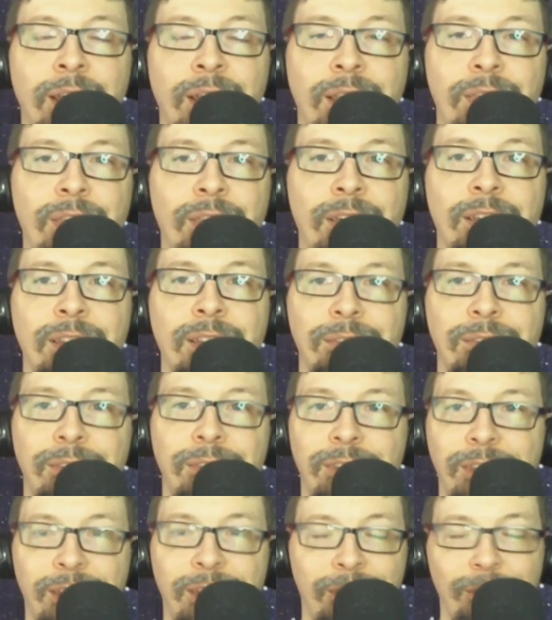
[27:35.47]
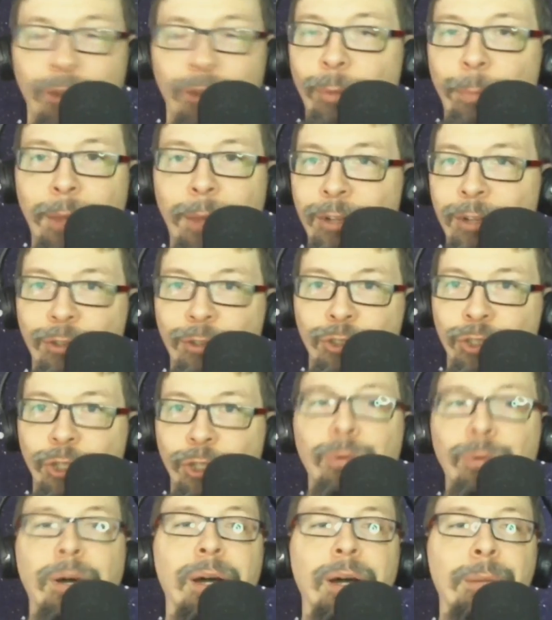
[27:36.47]
then you better
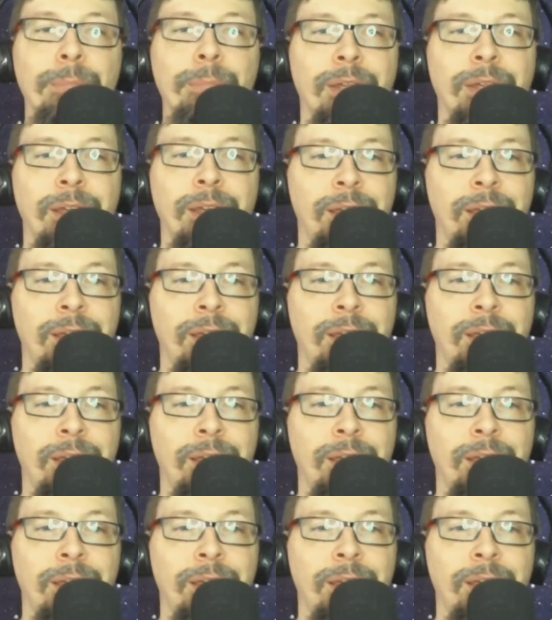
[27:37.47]
show up.